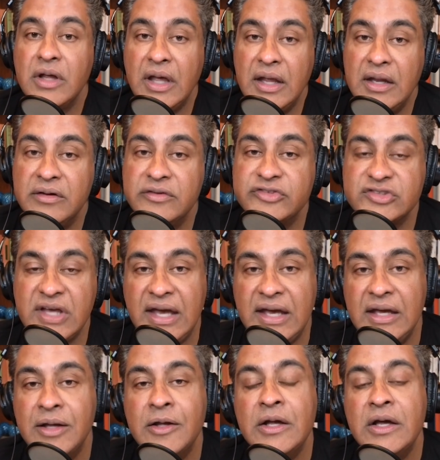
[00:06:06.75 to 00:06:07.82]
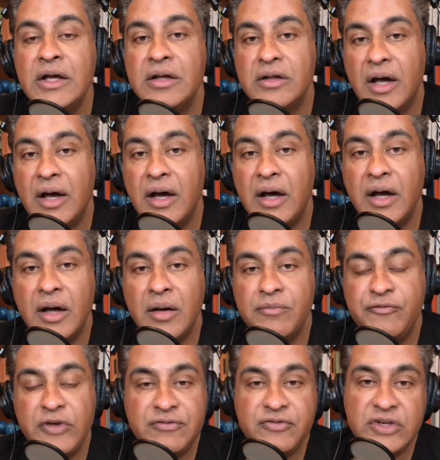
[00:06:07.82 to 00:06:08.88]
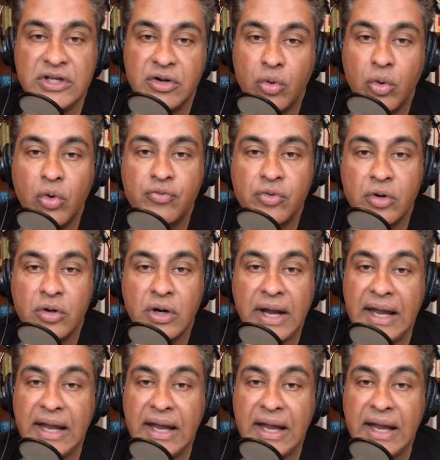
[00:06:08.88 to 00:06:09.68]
And say 50 or over,